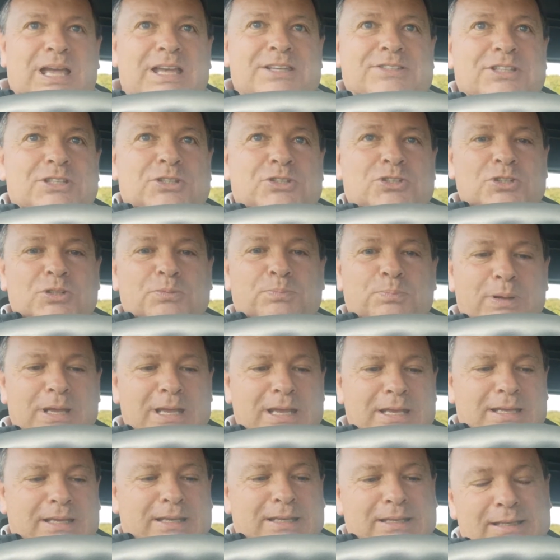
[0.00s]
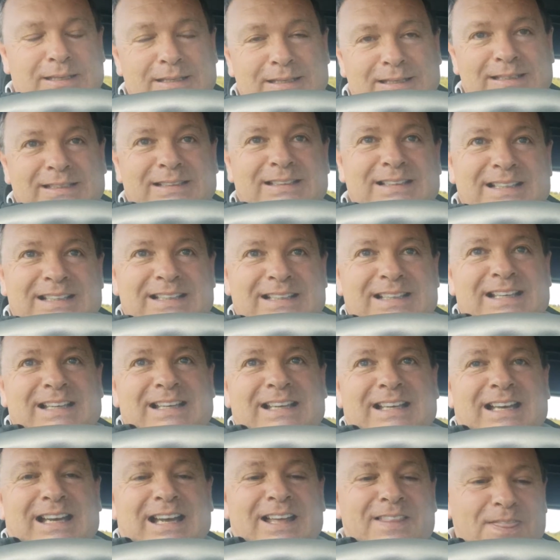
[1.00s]
as it should be.
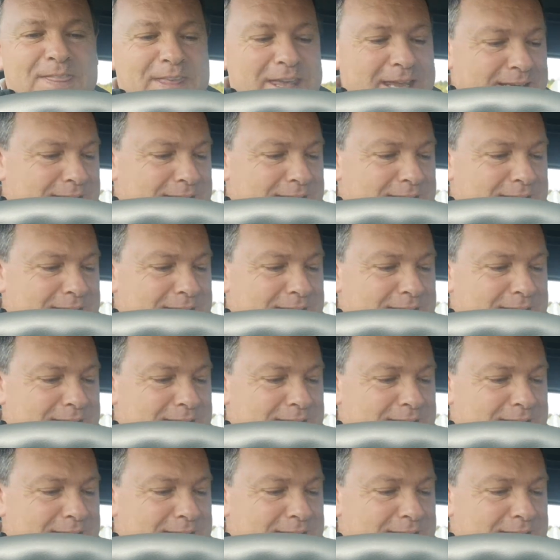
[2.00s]
And